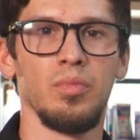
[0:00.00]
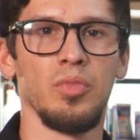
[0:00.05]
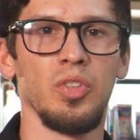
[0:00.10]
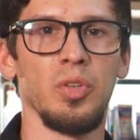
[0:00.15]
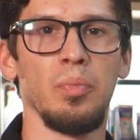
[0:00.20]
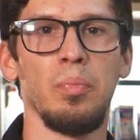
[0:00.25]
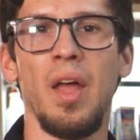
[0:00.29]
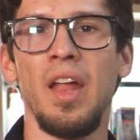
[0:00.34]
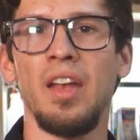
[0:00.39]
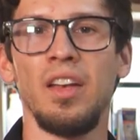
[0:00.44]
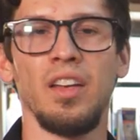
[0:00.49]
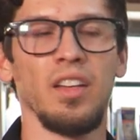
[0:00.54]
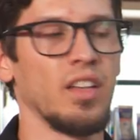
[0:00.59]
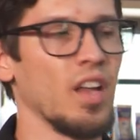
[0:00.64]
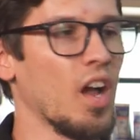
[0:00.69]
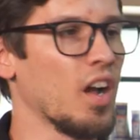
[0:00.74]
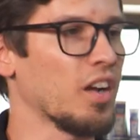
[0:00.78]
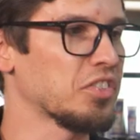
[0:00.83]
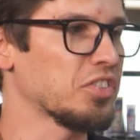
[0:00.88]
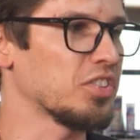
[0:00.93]
your bend
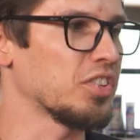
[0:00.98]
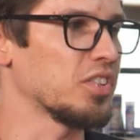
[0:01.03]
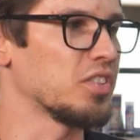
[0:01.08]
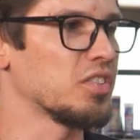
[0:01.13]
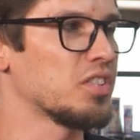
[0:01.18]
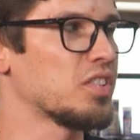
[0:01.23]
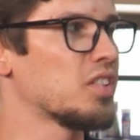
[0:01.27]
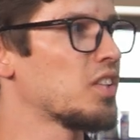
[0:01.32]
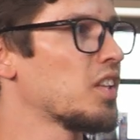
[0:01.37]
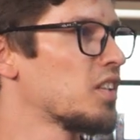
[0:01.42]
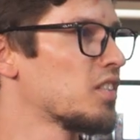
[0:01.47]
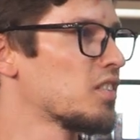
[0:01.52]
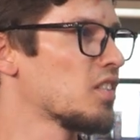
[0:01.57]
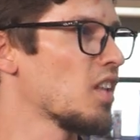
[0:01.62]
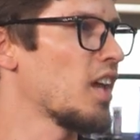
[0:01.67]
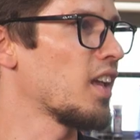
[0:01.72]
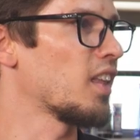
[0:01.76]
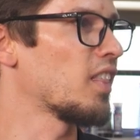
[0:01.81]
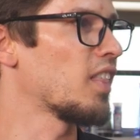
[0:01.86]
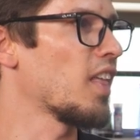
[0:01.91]
deductions, things
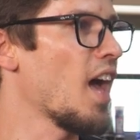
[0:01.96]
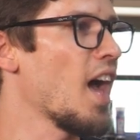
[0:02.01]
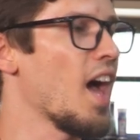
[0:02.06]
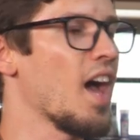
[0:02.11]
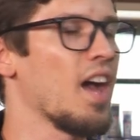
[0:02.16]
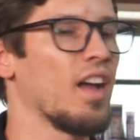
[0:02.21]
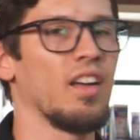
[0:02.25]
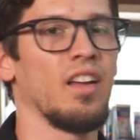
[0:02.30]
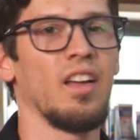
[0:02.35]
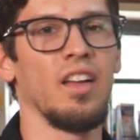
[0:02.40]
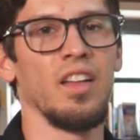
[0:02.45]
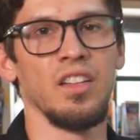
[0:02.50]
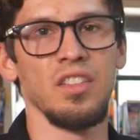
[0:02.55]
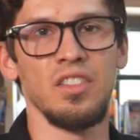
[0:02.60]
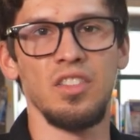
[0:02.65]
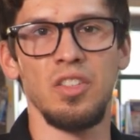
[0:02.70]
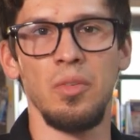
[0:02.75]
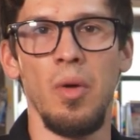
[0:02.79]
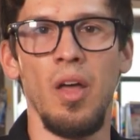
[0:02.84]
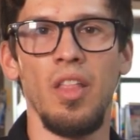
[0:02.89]
like that,
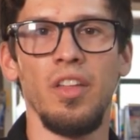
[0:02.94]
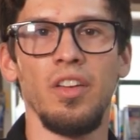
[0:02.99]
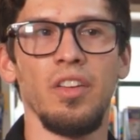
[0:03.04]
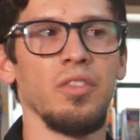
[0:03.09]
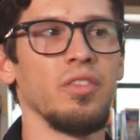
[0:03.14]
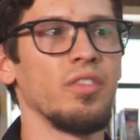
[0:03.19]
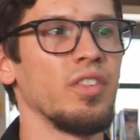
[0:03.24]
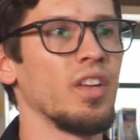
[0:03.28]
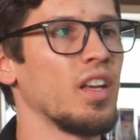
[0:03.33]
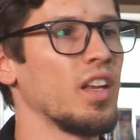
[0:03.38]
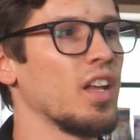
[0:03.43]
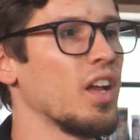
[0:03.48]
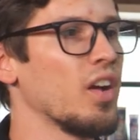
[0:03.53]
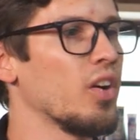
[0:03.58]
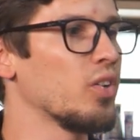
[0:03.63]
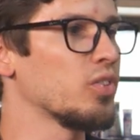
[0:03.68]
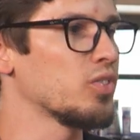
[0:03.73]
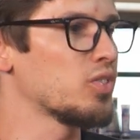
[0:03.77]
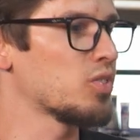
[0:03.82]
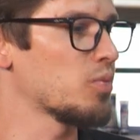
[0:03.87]
and some other
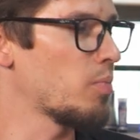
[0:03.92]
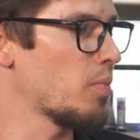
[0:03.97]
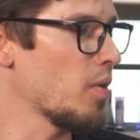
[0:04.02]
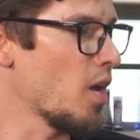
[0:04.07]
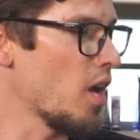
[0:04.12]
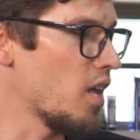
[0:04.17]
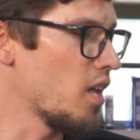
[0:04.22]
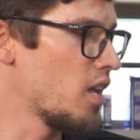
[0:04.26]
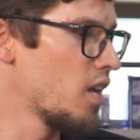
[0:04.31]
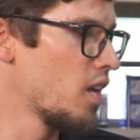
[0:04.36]
videos. But